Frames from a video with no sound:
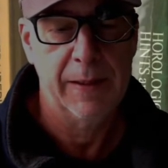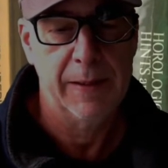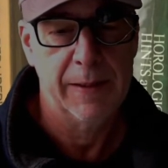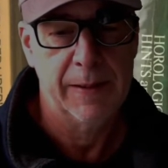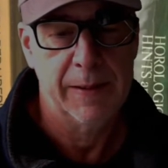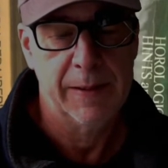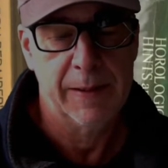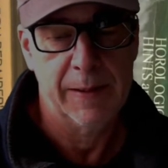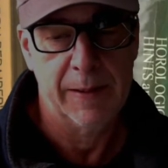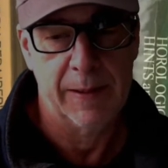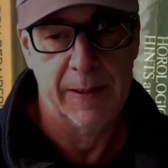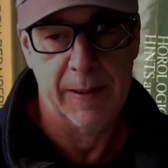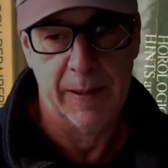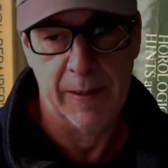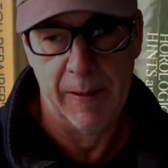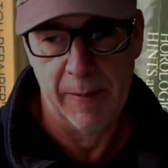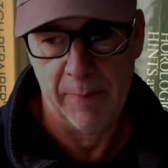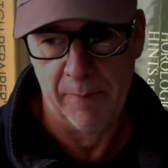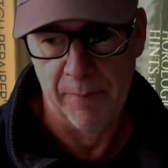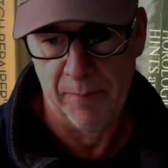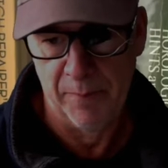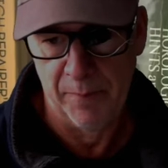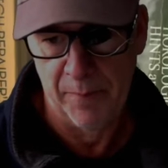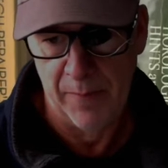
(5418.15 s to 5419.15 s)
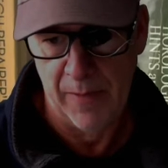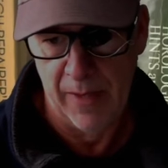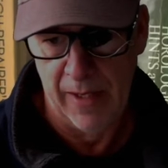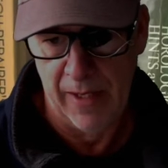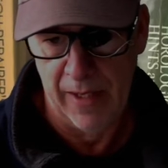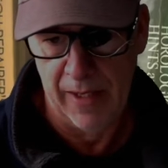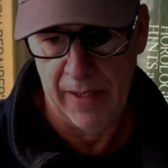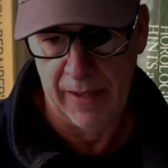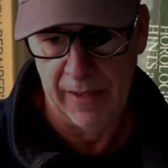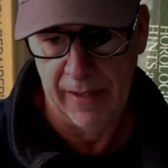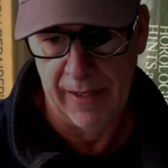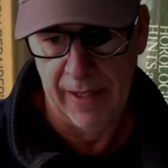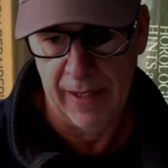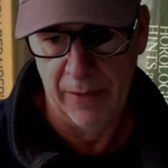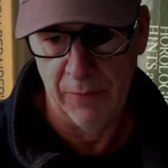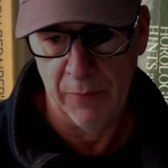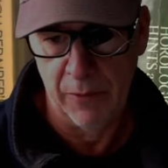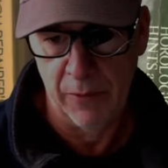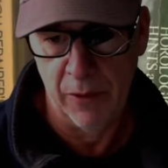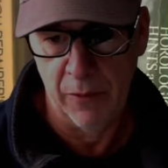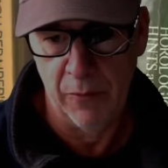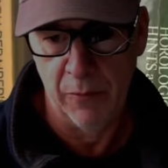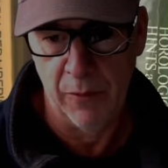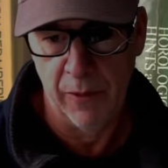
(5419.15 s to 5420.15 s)
Um, and again,
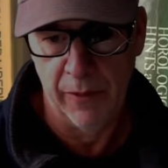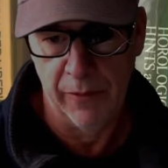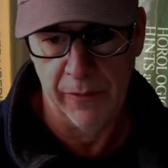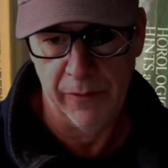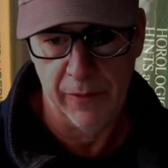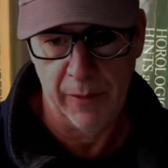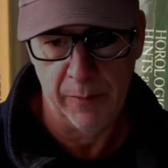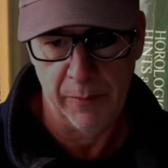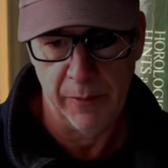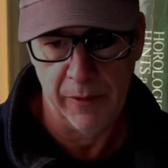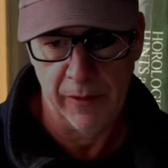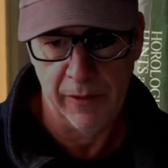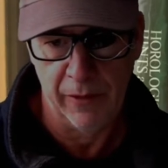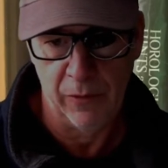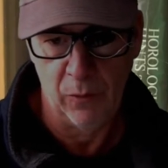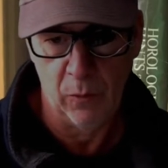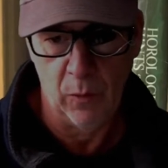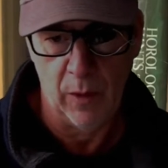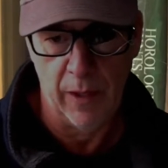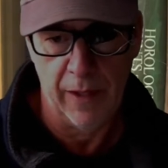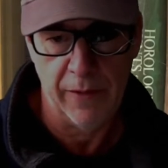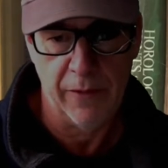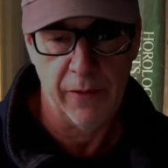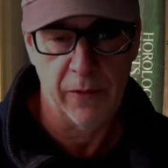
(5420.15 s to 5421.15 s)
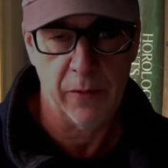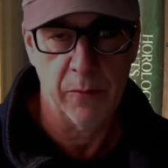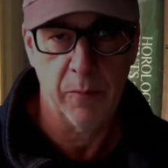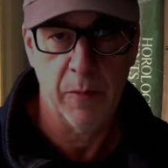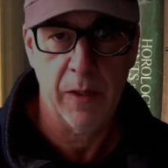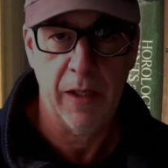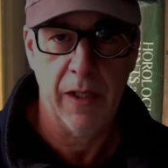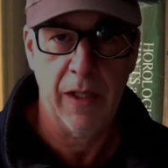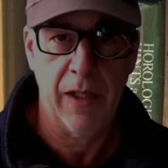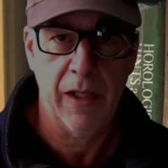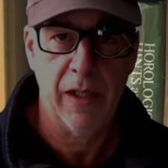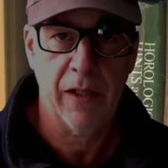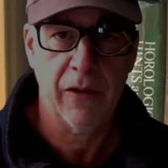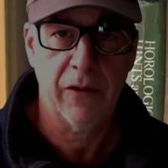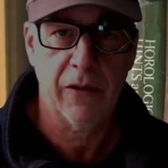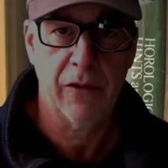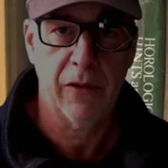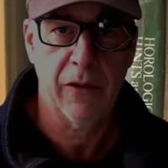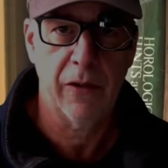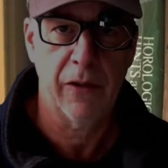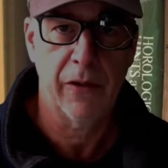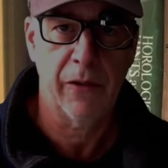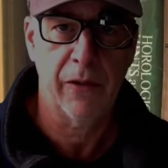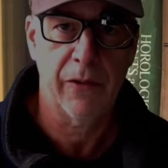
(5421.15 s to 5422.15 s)
when you're reassembling these watches, make
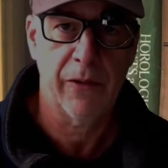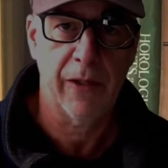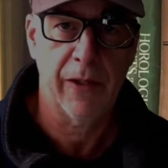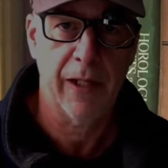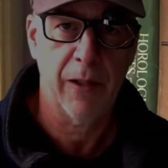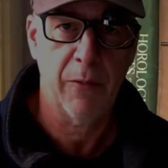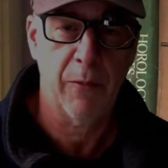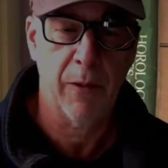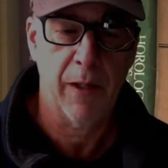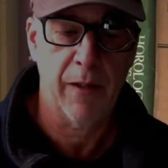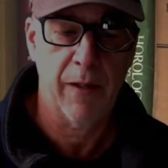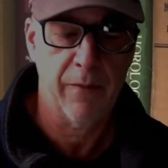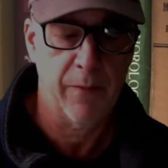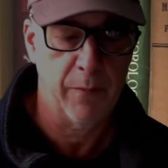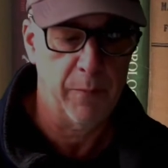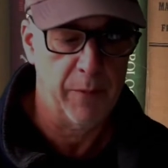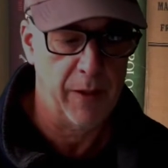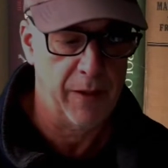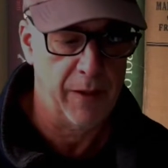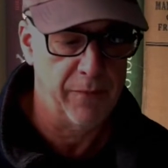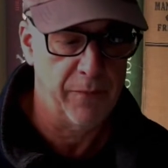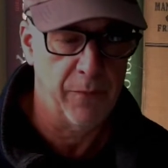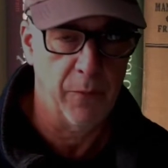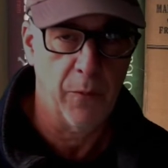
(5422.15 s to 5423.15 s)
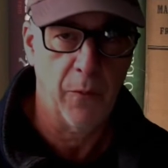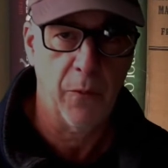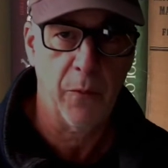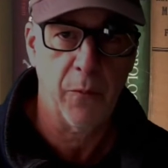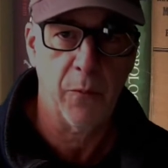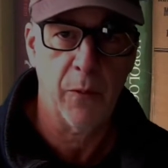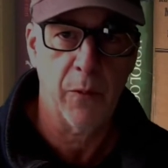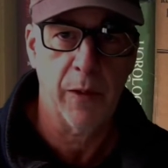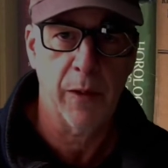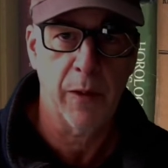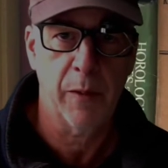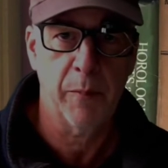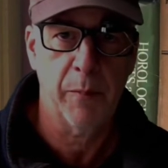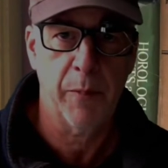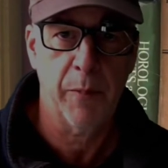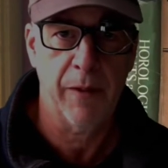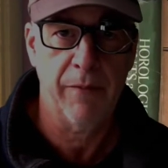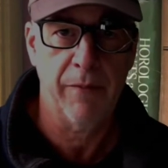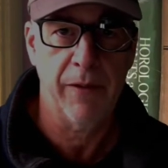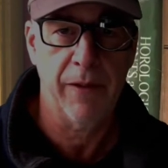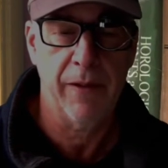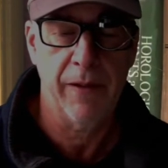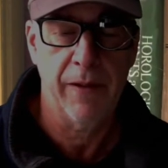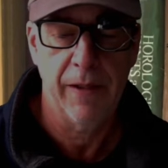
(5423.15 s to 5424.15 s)
sure you stay away from that fourth wheel
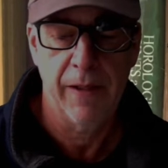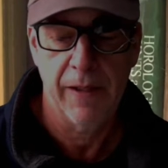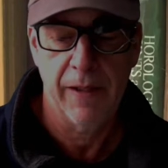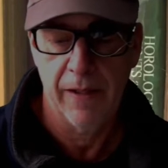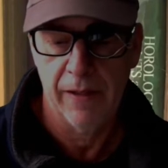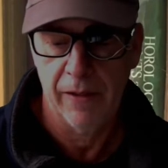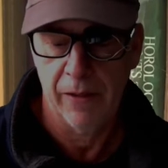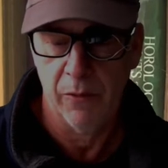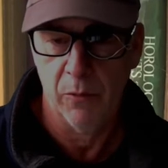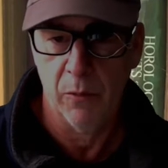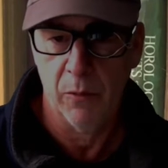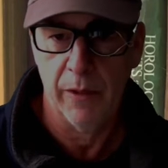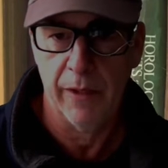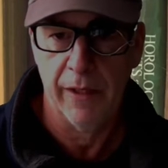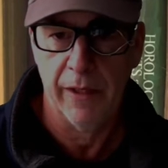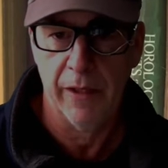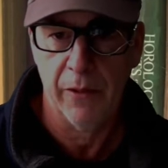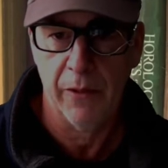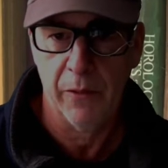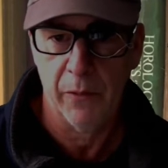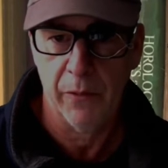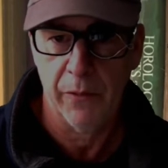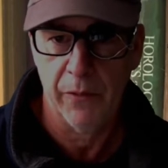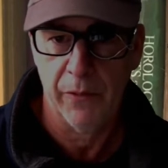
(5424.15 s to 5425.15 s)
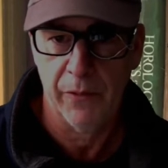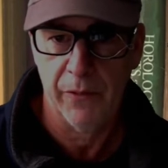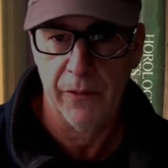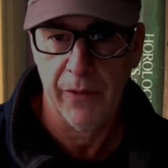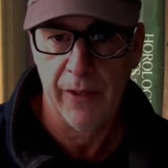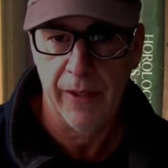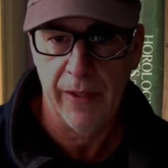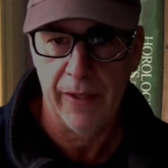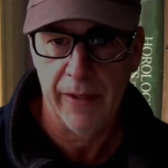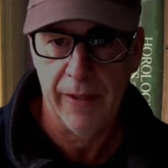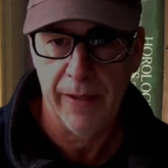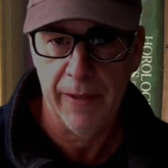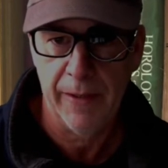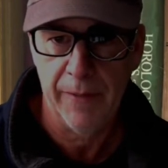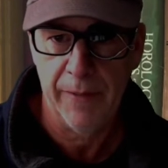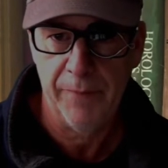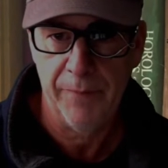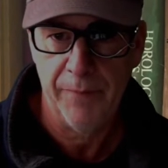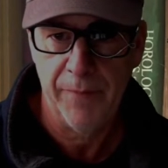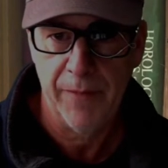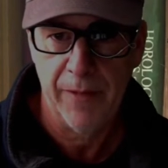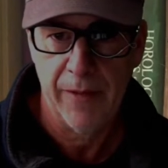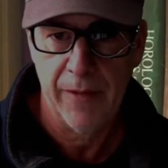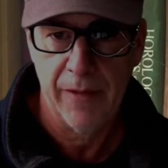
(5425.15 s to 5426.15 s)
pivot, the one that holds the second hand.
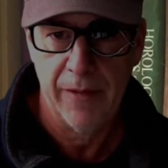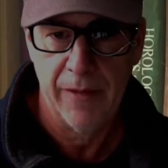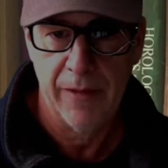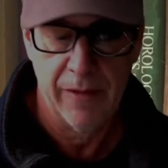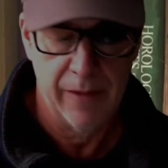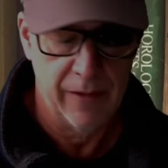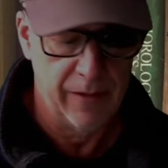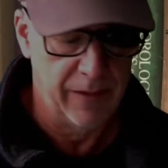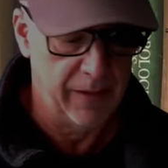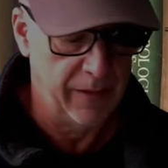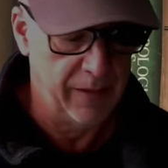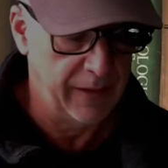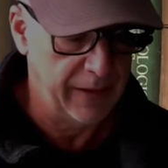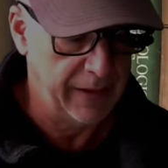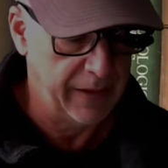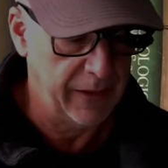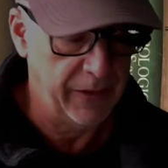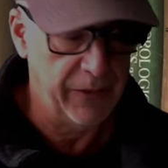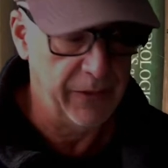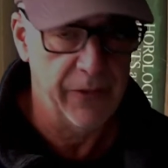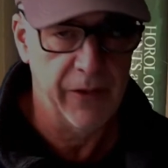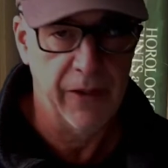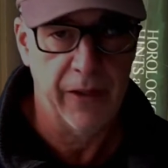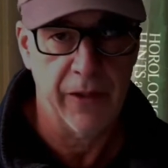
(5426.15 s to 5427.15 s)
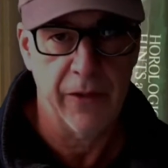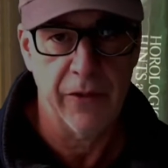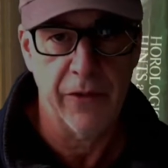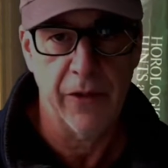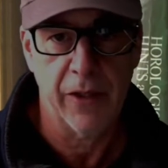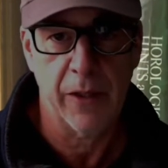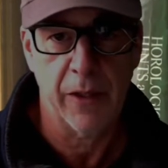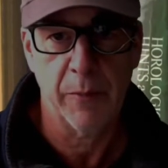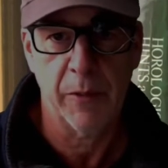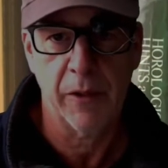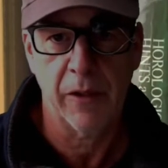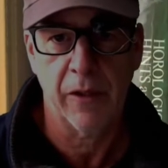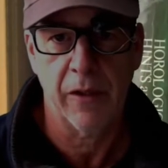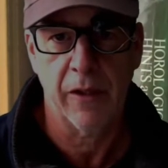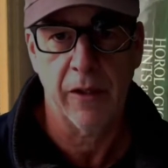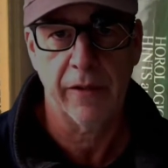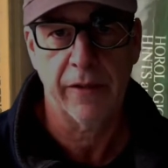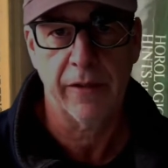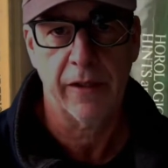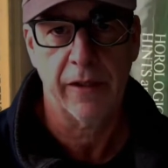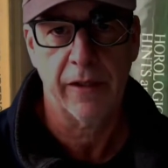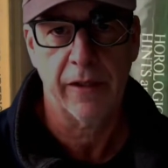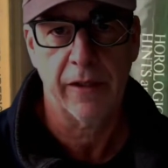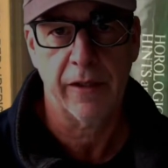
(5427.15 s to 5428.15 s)
Uh, like I said, a gentleman
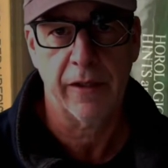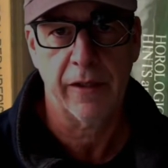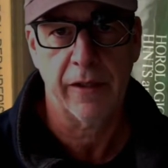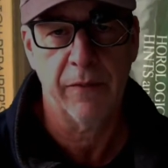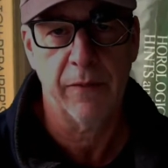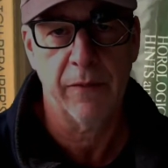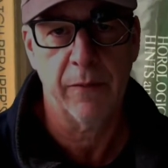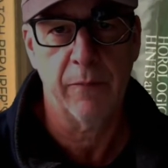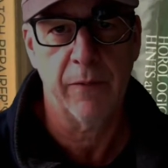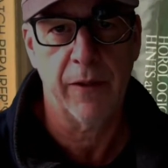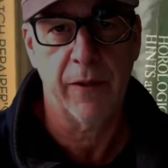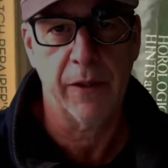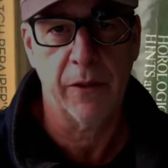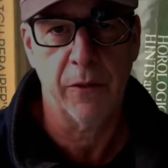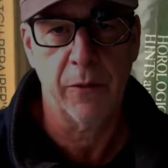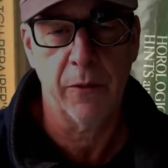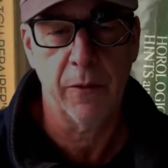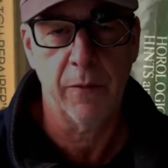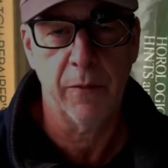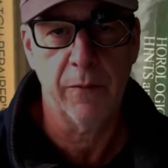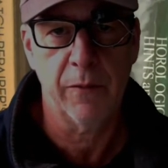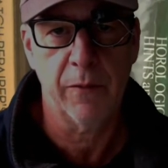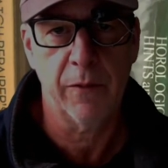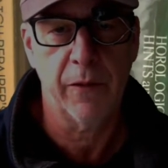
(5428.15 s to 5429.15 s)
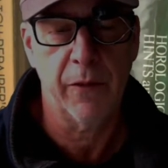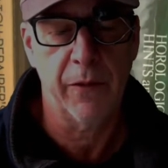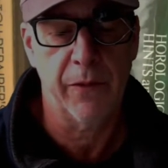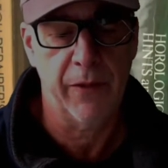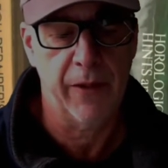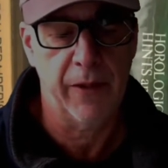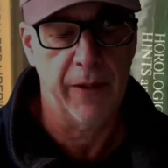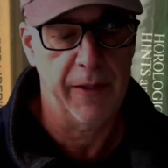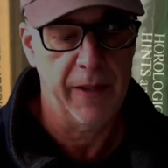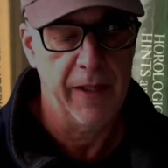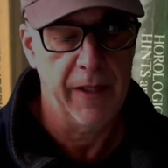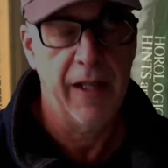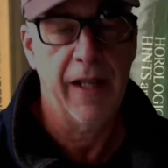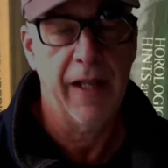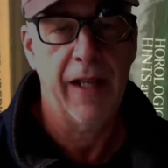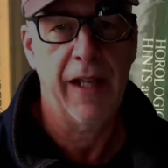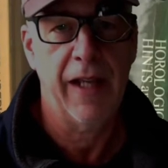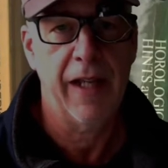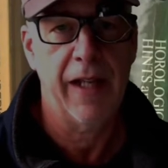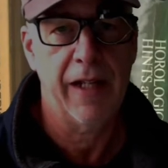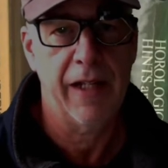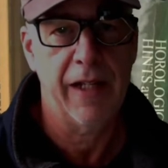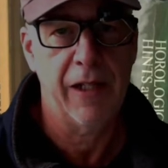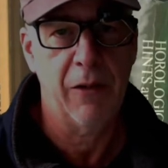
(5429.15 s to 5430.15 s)
contacted me from Vancouver and said,
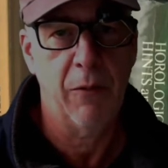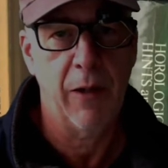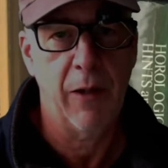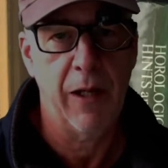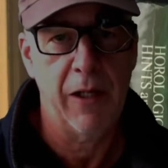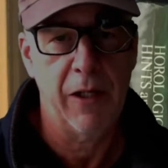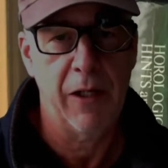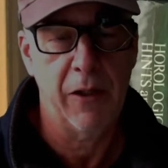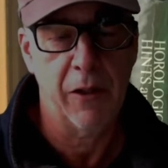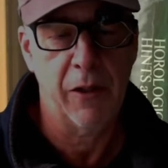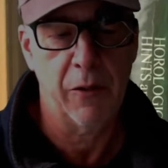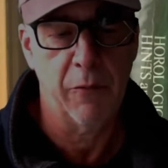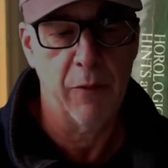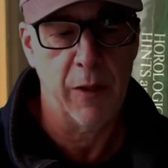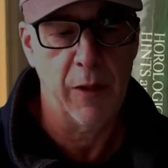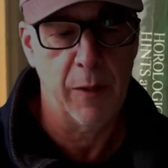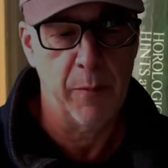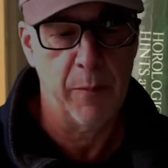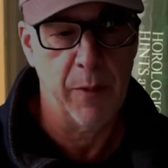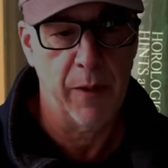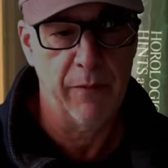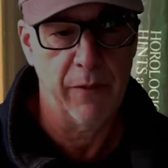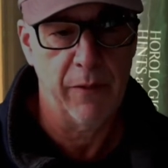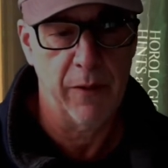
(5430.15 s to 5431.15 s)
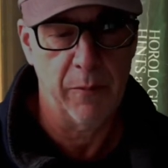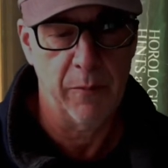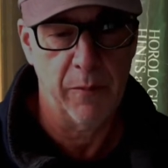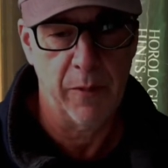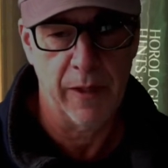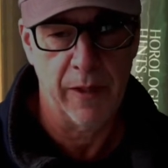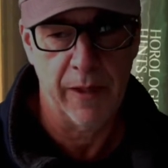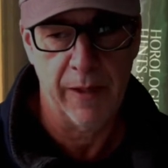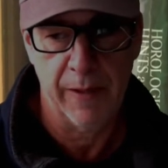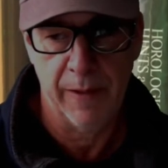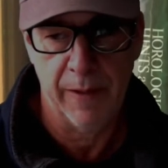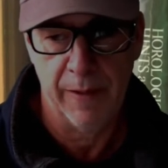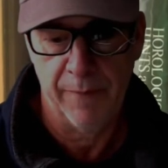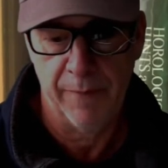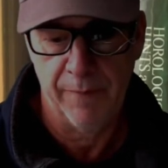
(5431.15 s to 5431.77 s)
"Hey, anyway, you can repivot my uh,